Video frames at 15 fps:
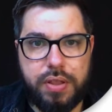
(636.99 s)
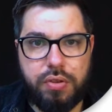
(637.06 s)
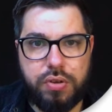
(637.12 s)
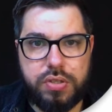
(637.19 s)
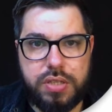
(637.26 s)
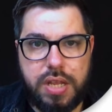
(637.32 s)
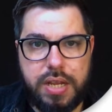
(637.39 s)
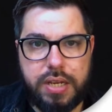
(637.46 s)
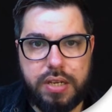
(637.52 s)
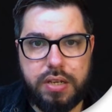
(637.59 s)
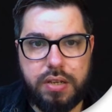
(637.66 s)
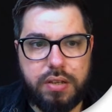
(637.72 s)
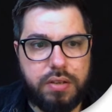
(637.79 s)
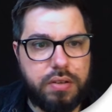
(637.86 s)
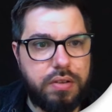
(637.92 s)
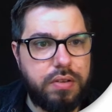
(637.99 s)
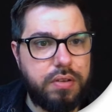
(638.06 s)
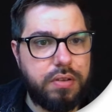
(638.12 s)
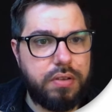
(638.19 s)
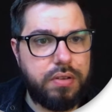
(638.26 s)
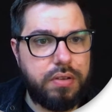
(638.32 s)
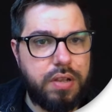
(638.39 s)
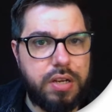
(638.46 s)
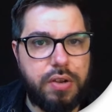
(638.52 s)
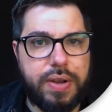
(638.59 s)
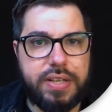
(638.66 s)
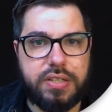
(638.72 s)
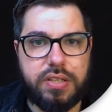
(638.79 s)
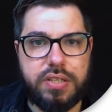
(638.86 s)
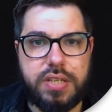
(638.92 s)
looks like. Oh no, it
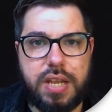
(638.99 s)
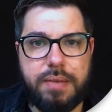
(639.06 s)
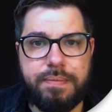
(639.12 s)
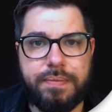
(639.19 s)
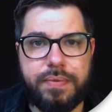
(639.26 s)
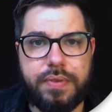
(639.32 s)
isn't the same.